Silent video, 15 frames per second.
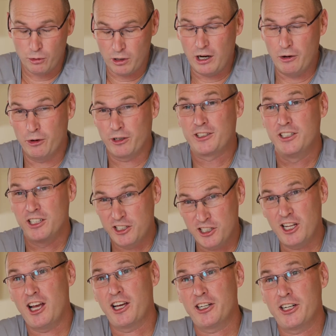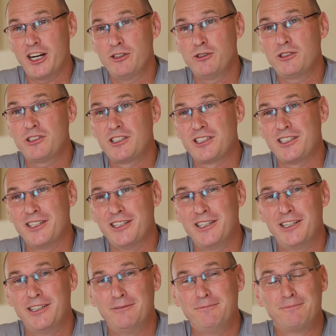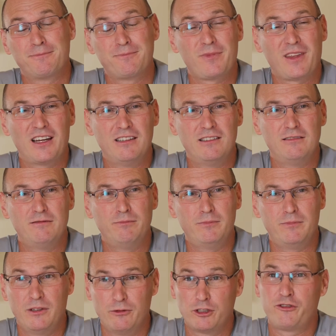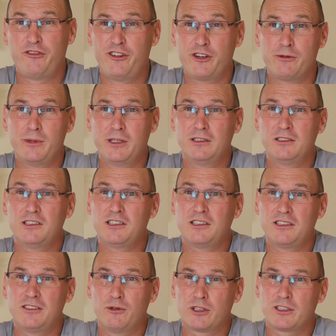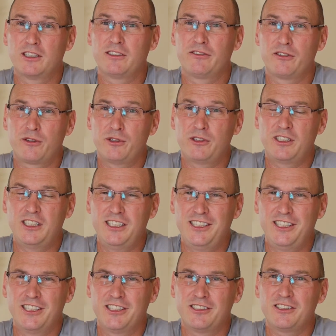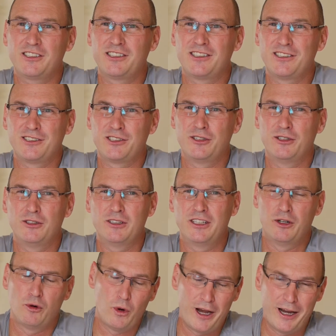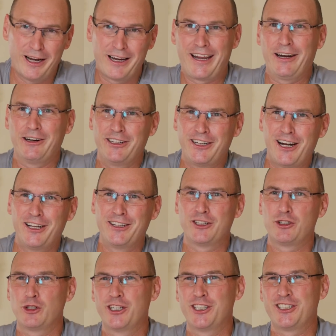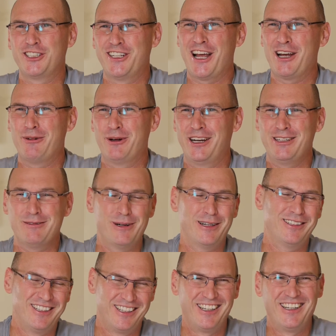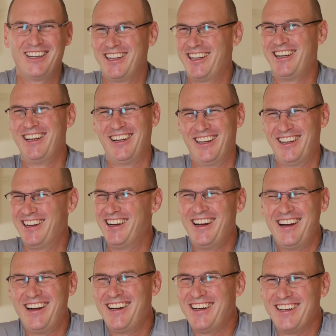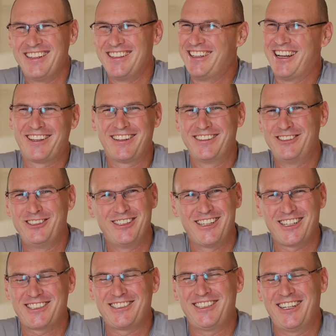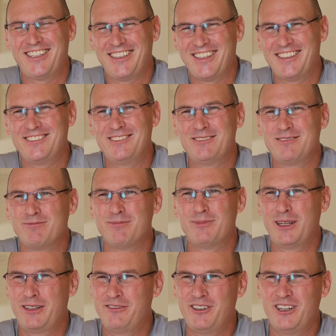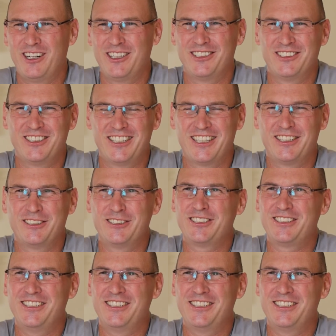I worked in a slaughterhouse. It was Fearman's. Worked there for 13 years. So in a way, I carried on the tradition that way, but nothing to the extent that my father and others